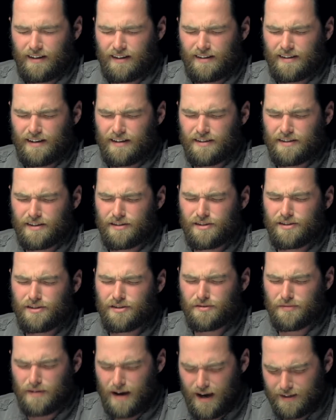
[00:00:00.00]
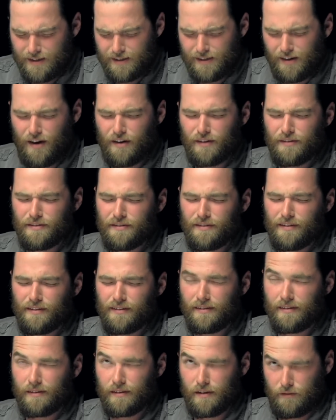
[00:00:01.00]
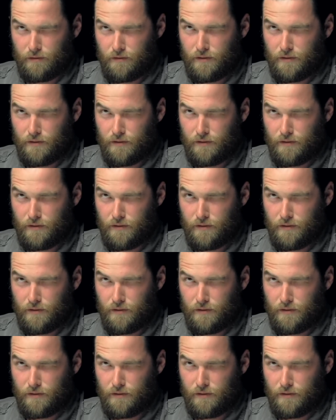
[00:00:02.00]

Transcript: I imagine it's a stress on the